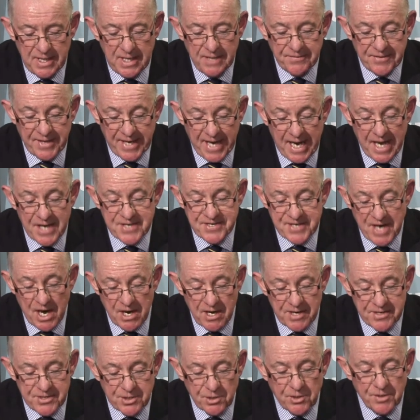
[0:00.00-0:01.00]
They asked
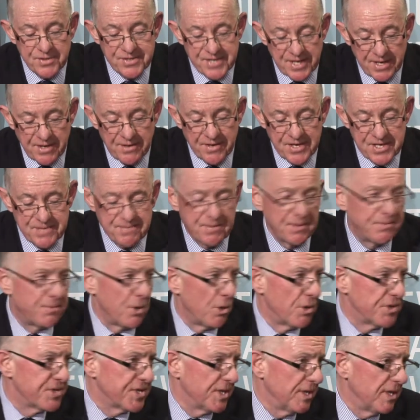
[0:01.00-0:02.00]
Ireland to consider this
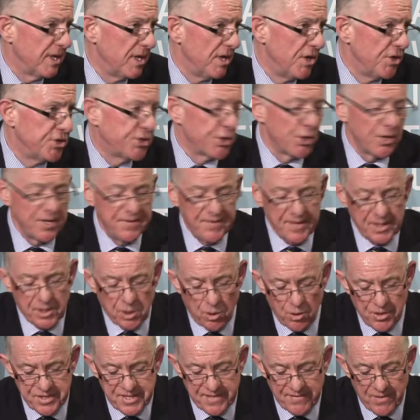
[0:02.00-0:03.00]
proposal during the
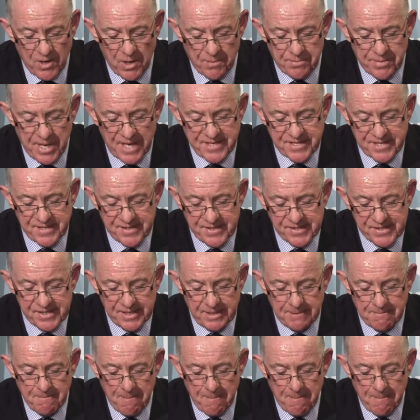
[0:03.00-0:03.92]
course of our presidency.